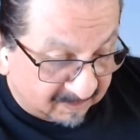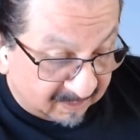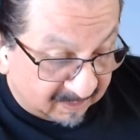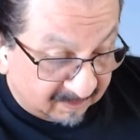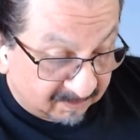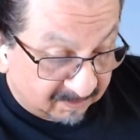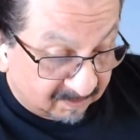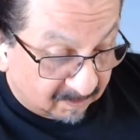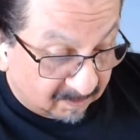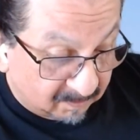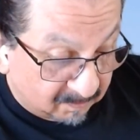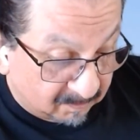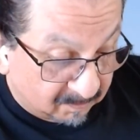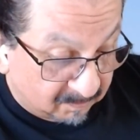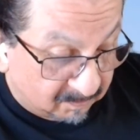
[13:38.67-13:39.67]
saying,
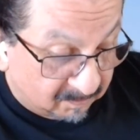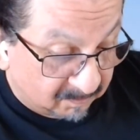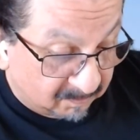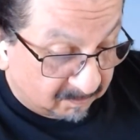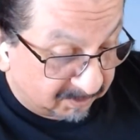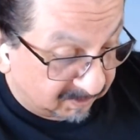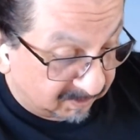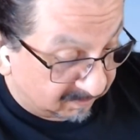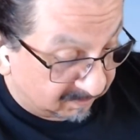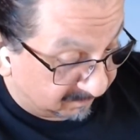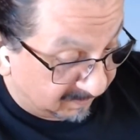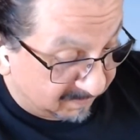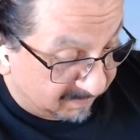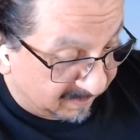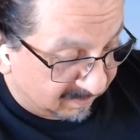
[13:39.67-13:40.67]
so she's
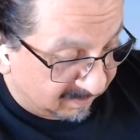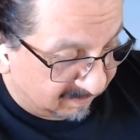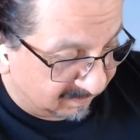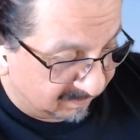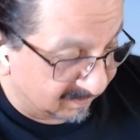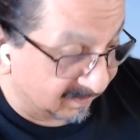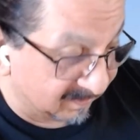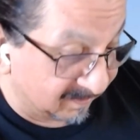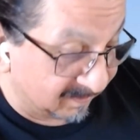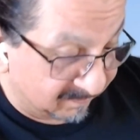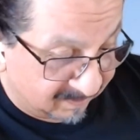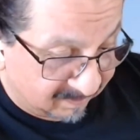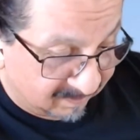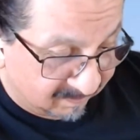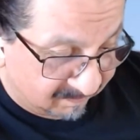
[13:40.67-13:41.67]
female? I was like,
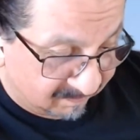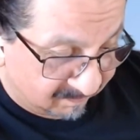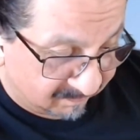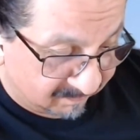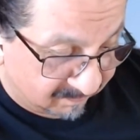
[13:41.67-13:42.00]
well.